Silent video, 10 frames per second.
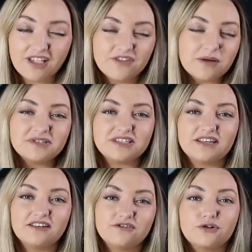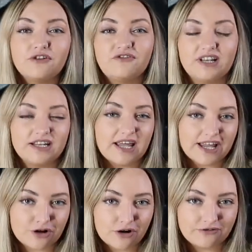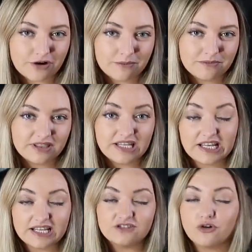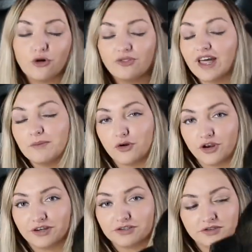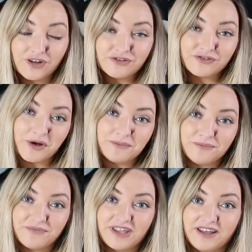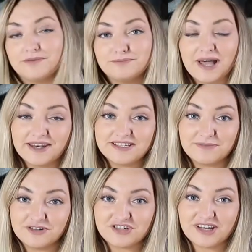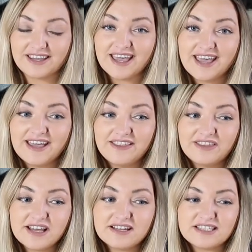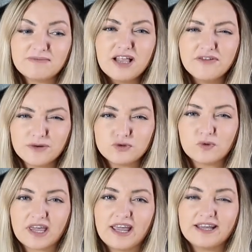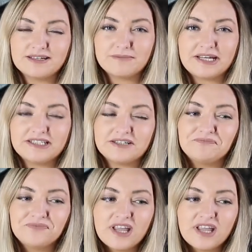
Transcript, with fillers: that was the sort of feeling I got from the haze on that product from the Manly's milkshake. The smell of it was okay, I didn't mind it.